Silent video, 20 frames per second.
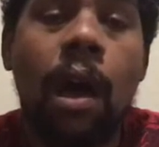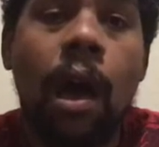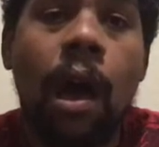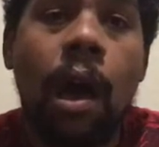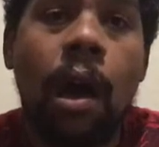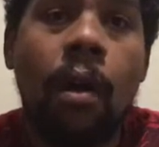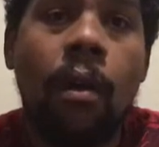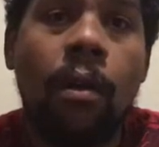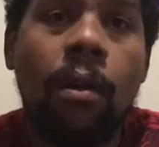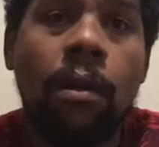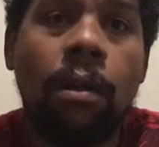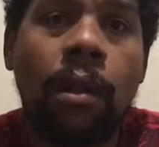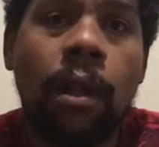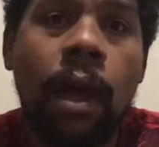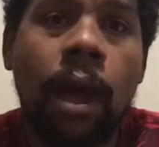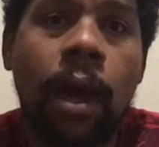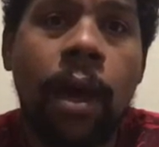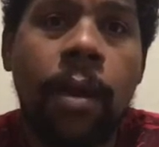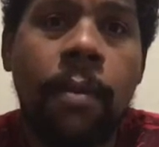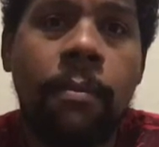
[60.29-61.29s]

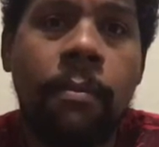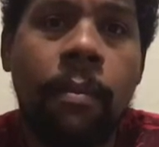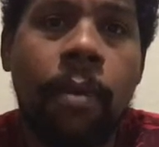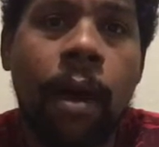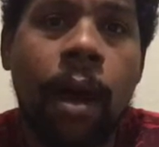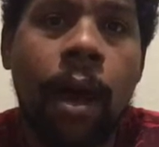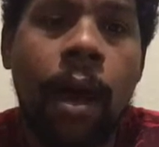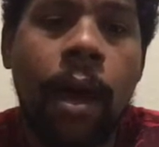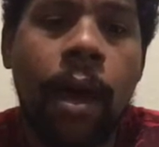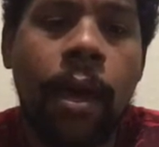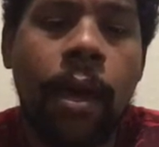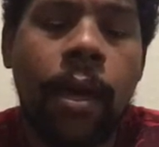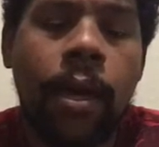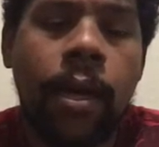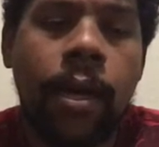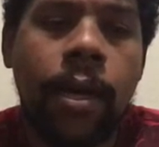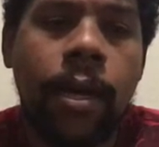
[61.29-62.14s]
online by